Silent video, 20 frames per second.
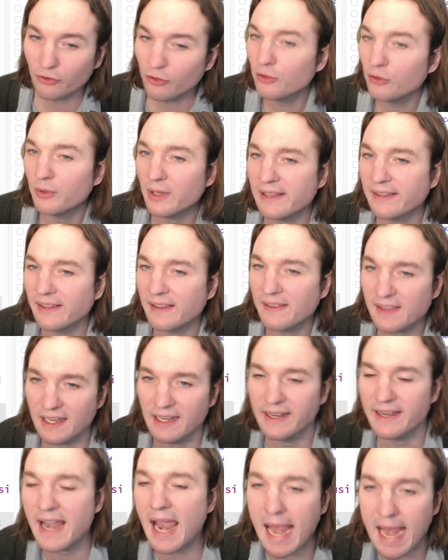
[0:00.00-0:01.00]
2 isn't the
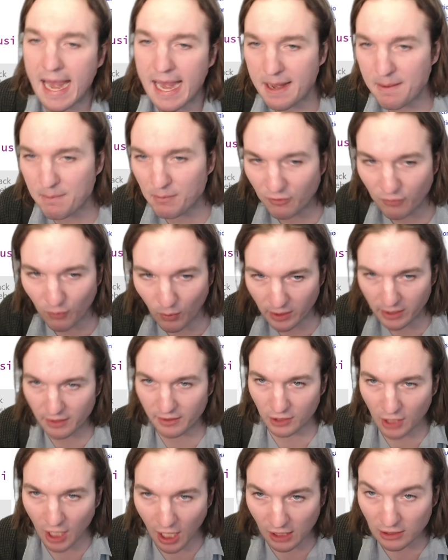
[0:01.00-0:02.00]
name of one of
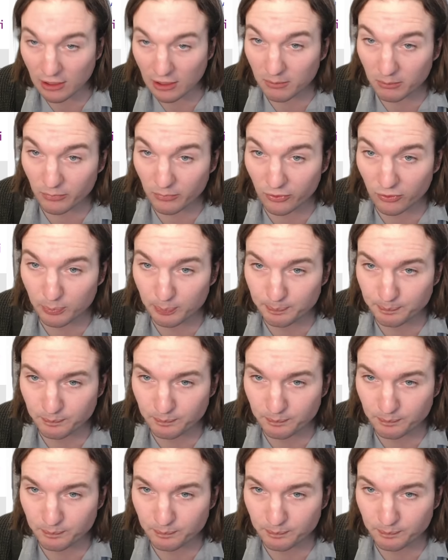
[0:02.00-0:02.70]
the columns.